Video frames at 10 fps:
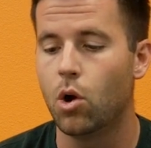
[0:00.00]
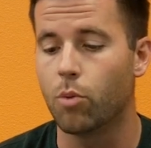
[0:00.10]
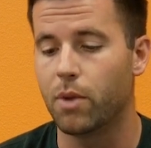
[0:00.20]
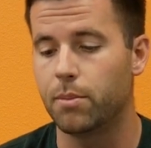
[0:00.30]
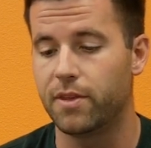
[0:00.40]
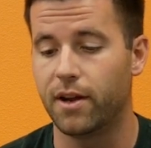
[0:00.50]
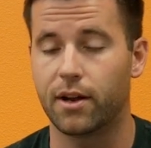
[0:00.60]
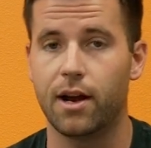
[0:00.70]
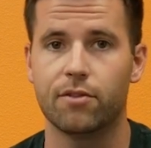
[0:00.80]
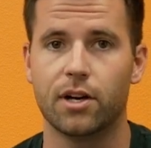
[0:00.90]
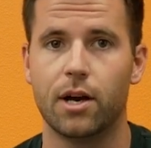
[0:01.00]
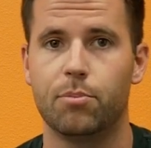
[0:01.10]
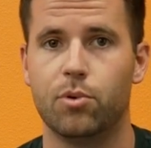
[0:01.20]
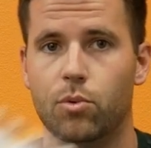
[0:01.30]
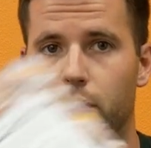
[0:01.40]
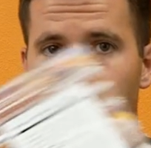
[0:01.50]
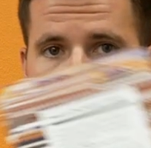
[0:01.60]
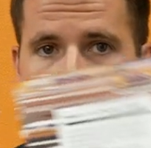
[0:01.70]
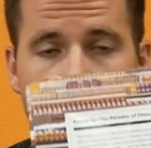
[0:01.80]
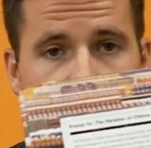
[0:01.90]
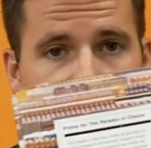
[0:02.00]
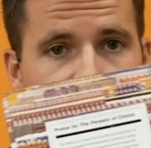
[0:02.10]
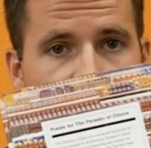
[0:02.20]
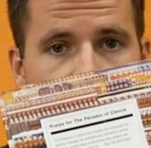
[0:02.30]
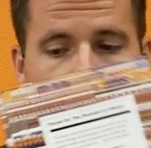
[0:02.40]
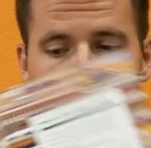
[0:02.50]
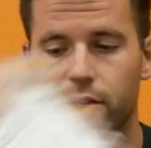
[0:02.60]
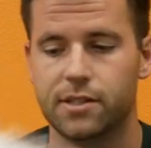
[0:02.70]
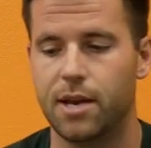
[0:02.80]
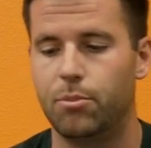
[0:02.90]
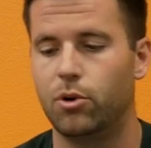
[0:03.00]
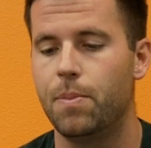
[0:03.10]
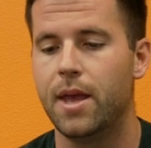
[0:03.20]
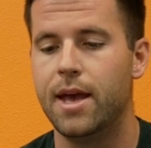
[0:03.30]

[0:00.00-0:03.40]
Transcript: or maybe they're covered up with another sticker, for example,